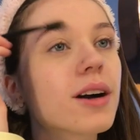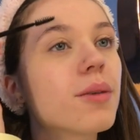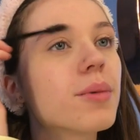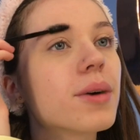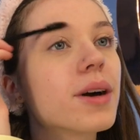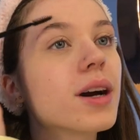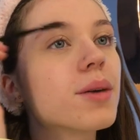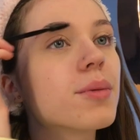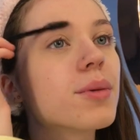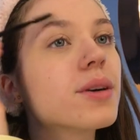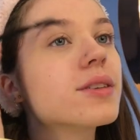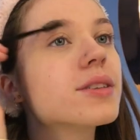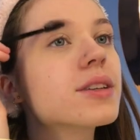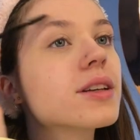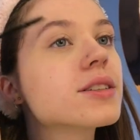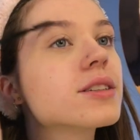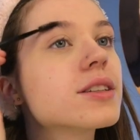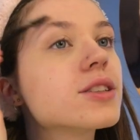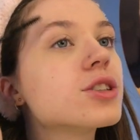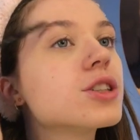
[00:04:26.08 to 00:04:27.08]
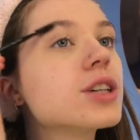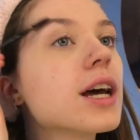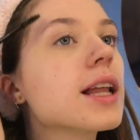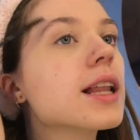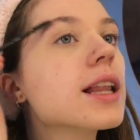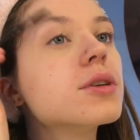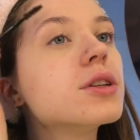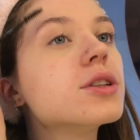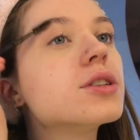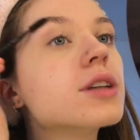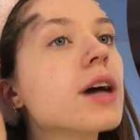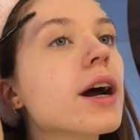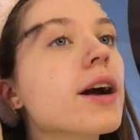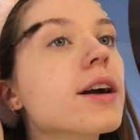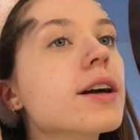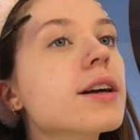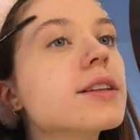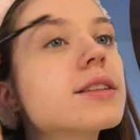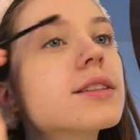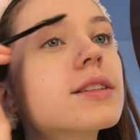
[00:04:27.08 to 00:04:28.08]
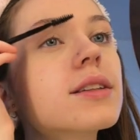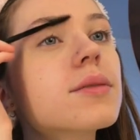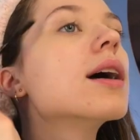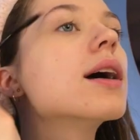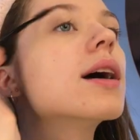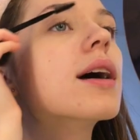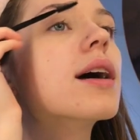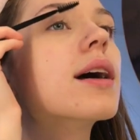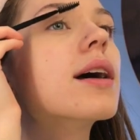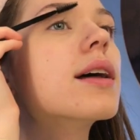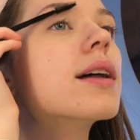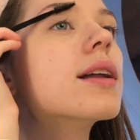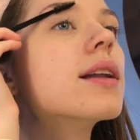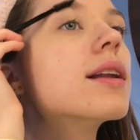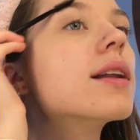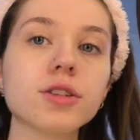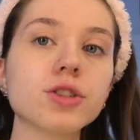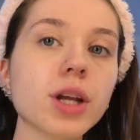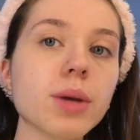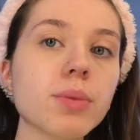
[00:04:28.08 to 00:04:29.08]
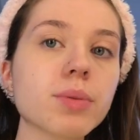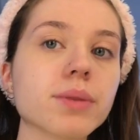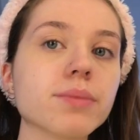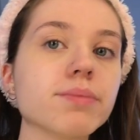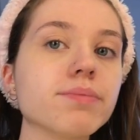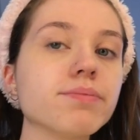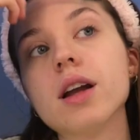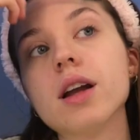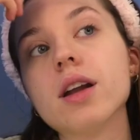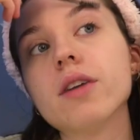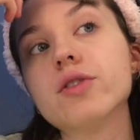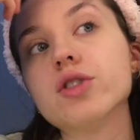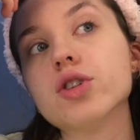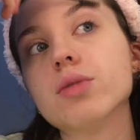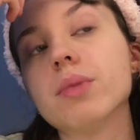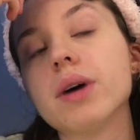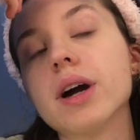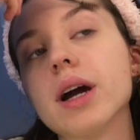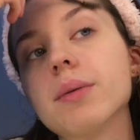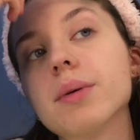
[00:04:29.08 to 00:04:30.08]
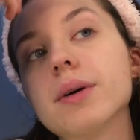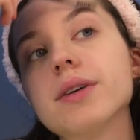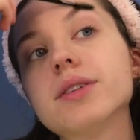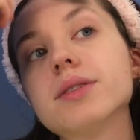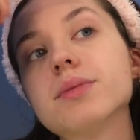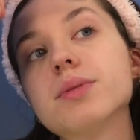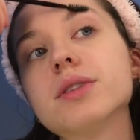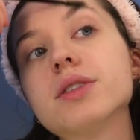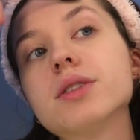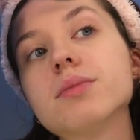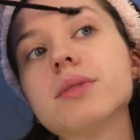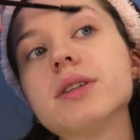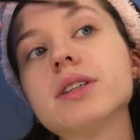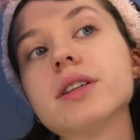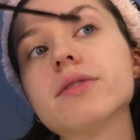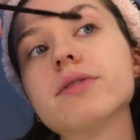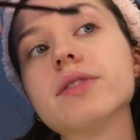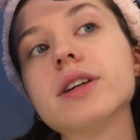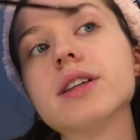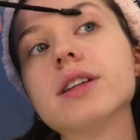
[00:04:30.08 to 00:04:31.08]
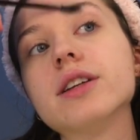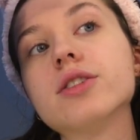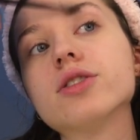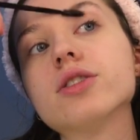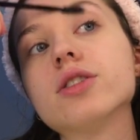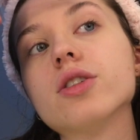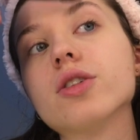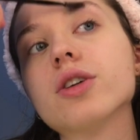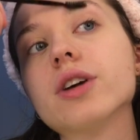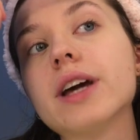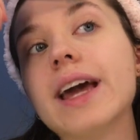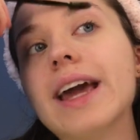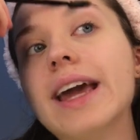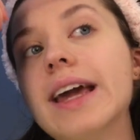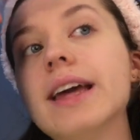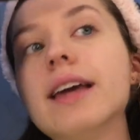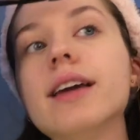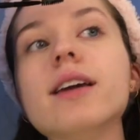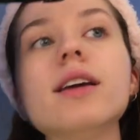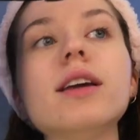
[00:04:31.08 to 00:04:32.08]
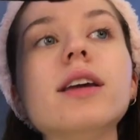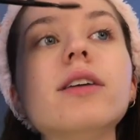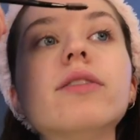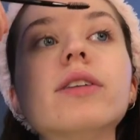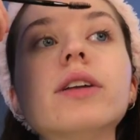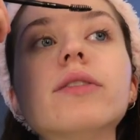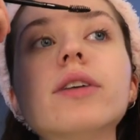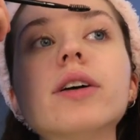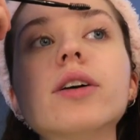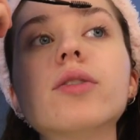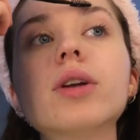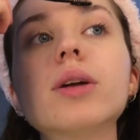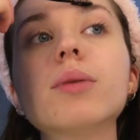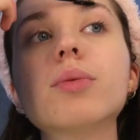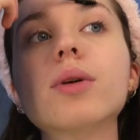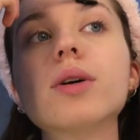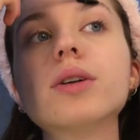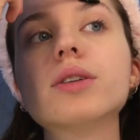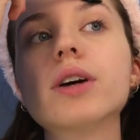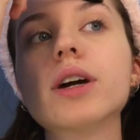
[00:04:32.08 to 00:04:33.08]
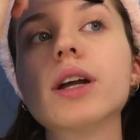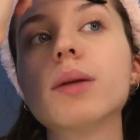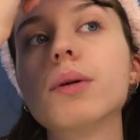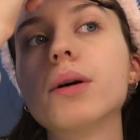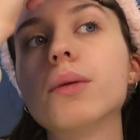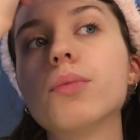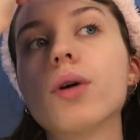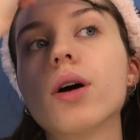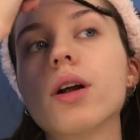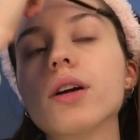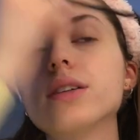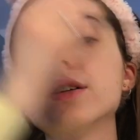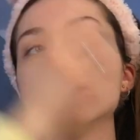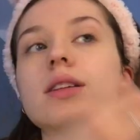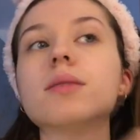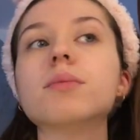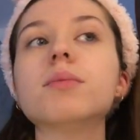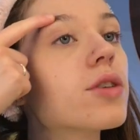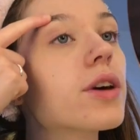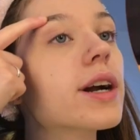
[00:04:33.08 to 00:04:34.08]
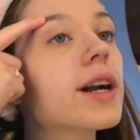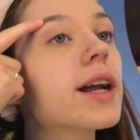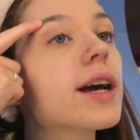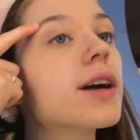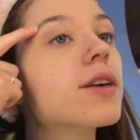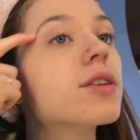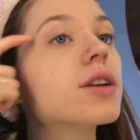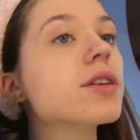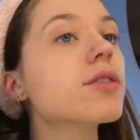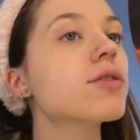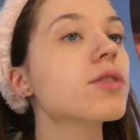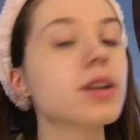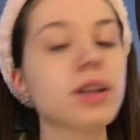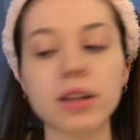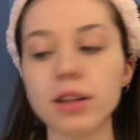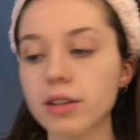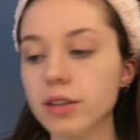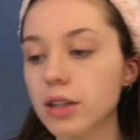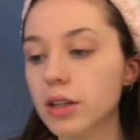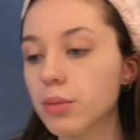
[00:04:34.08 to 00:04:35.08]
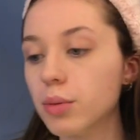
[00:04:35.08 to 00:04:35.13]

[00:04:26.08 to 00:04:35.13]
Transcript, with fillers: on my eyebrows as a gel, which darkens them and shapes them. love doing my eyebrows, but sometimes I feel they just look cakey, even if I only put a tiny bit of product in them. trying it out differently this year,